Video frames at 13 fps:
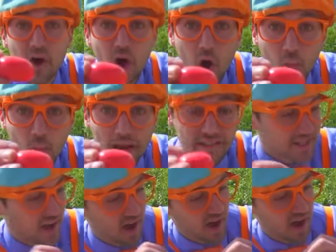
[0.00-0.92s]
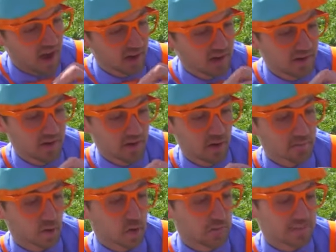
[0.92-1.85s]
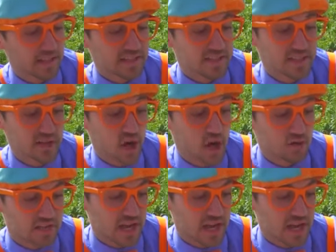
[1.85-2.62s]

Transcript: a red tongue. Oh, nope, that's the nose